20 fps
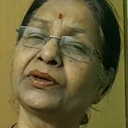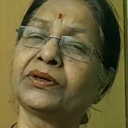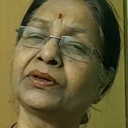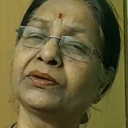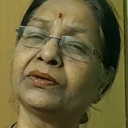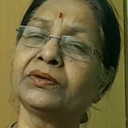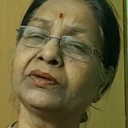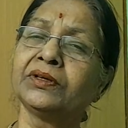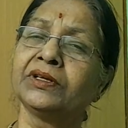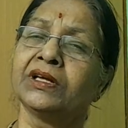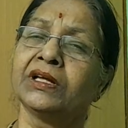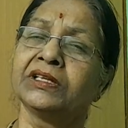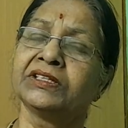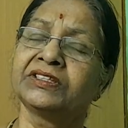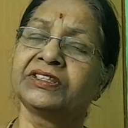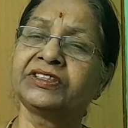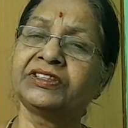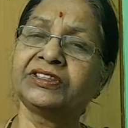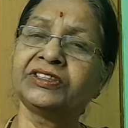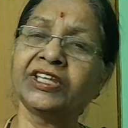to
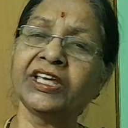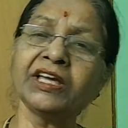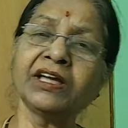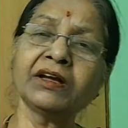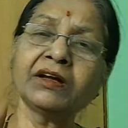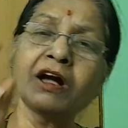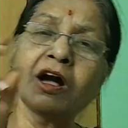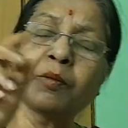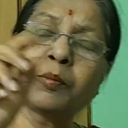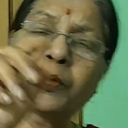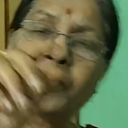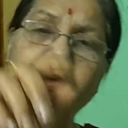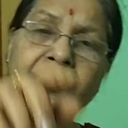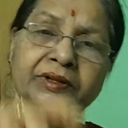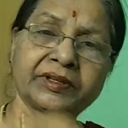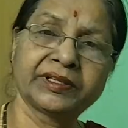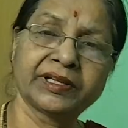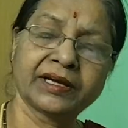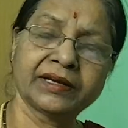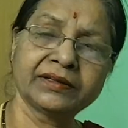think
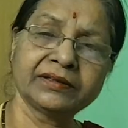about